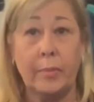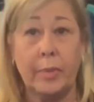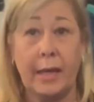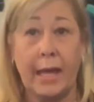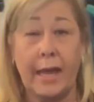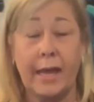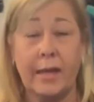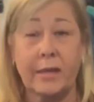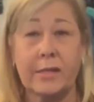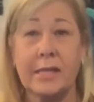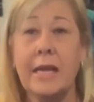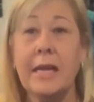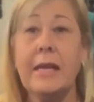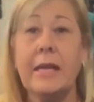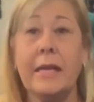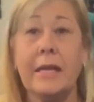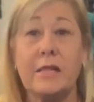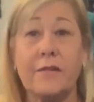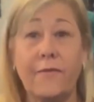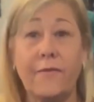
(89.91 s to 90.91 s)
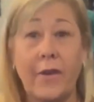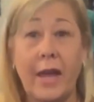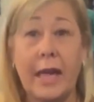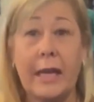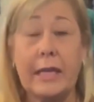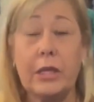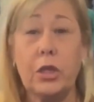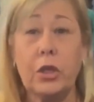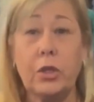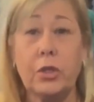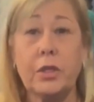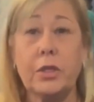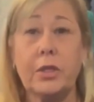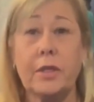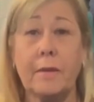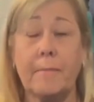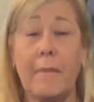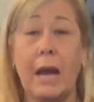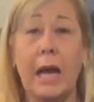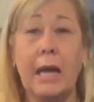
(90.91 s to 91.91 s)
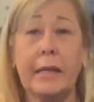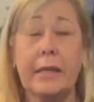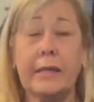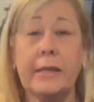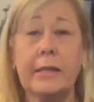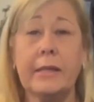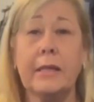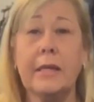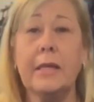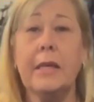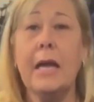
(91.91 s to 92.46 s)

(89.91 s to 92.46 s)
blouse. It's fairly new to the market.